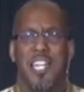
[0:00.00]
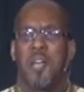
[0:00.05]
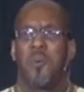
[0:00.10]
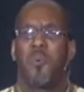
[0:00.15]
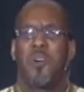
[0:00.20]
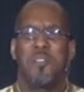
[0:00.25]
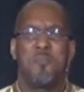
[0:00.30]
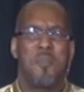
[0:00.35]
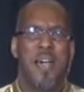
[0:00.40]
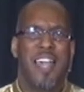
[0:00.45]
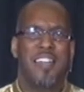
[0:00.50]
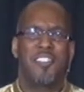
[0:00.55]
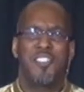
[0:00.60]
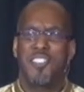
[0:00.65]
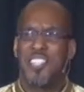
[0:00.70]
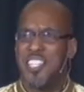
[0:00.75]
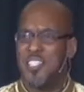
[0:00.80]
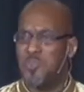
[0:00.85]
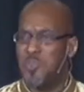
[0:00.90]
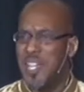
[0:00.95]
What matters
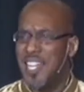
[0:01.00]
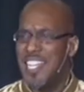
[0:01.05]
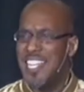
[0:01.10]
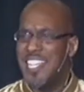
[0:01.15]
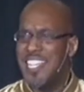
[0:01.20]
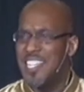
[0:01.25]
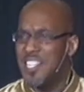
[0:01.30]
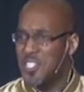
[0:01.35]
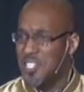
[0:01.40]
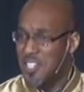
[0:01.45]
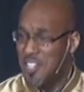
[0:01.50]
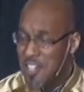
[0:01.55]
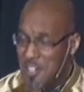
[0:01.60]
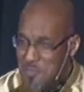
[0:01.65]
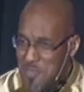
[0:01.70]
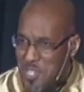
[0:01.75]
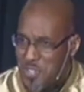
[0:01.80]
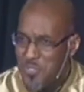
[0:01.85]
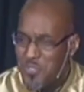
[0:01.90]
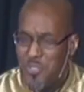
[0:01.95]
is when He is
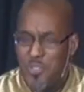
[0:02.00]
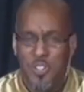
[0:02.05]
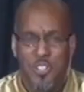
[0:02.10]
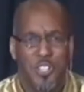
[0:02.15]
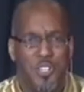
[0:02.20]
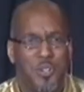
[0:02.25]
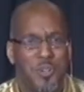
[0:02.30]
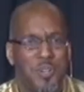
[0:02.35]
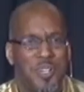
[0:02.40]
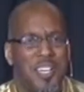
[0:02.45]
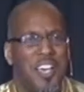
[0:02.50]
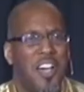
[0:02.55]
coming for you,